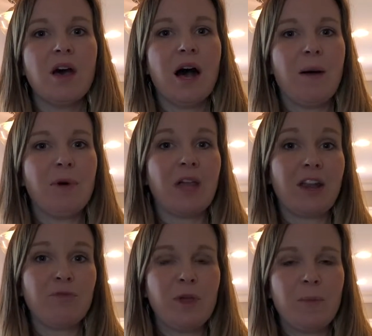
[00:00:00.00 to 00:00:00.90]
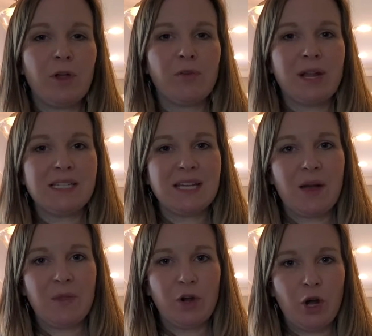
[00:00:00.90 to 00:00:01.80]
A lot of people are renting
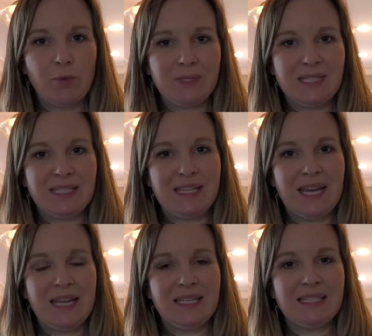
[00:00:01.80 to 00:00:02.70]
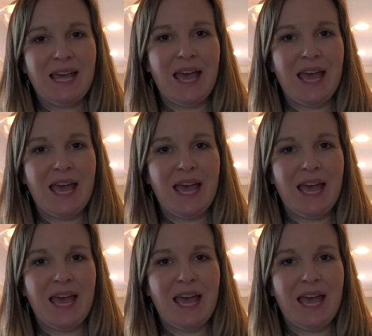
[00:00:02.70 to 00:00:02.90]
out their homes these days